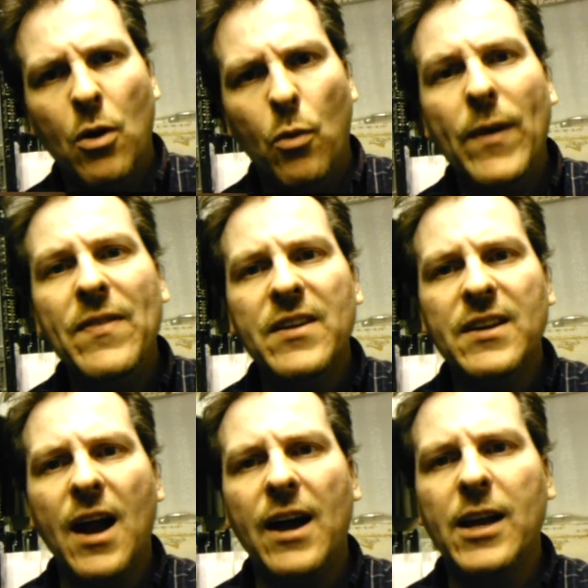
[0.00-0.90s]
When the
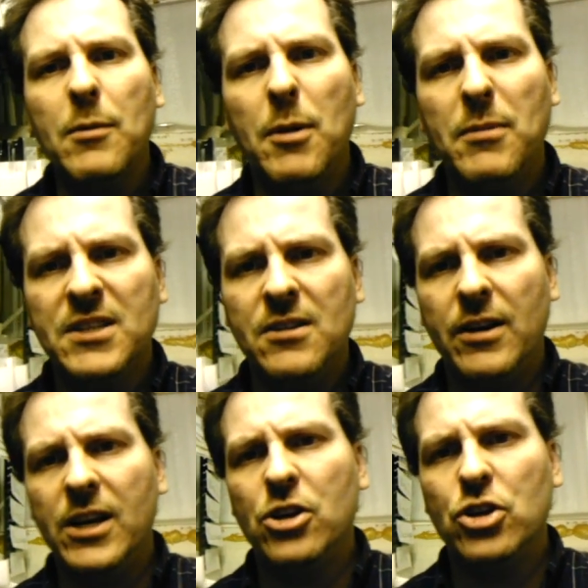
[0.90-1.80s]
IMM is
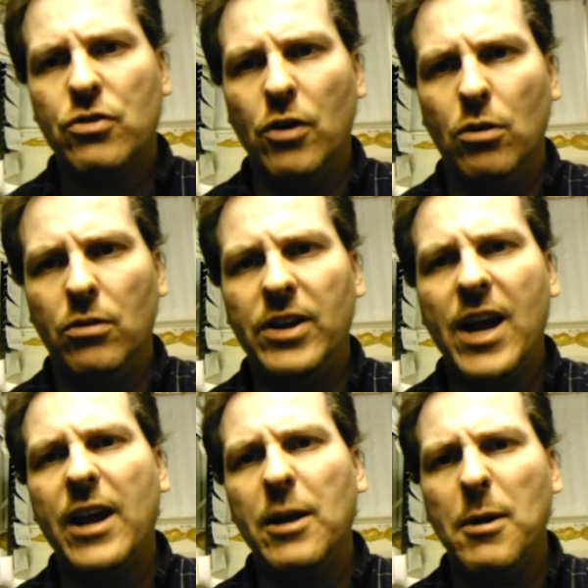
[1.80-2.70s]
not in control, the
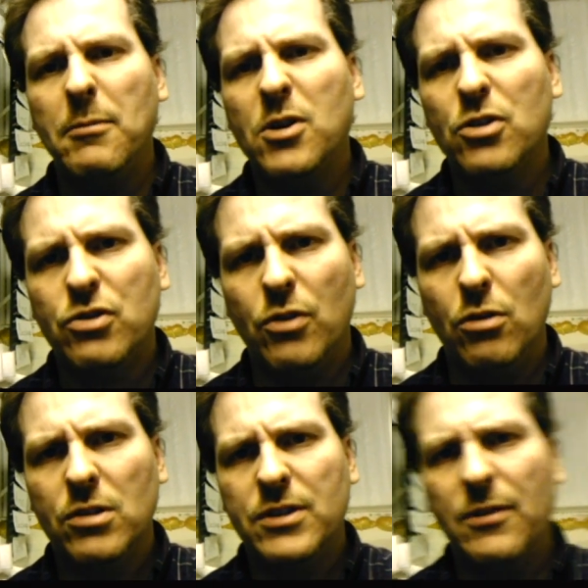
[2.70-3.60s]
IMM
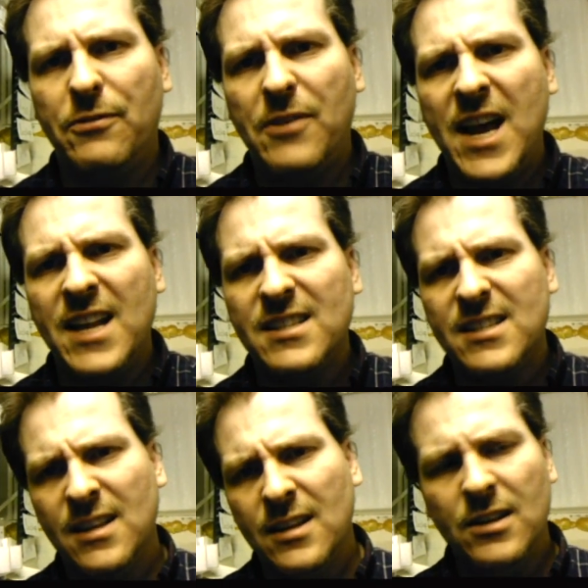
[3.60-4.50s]
controls the fans
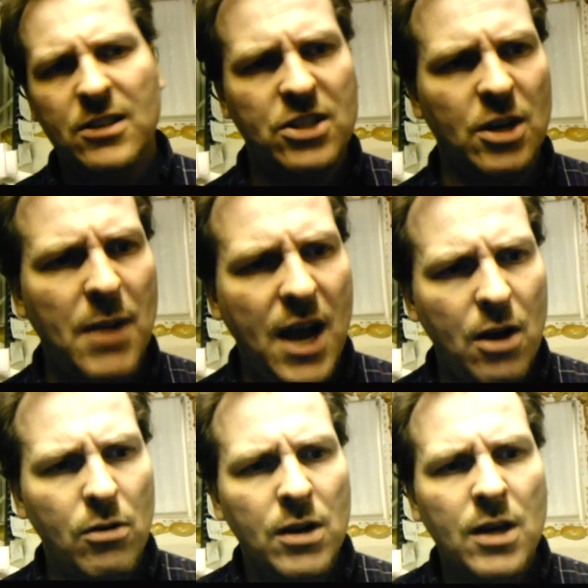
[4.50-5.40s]
somehow,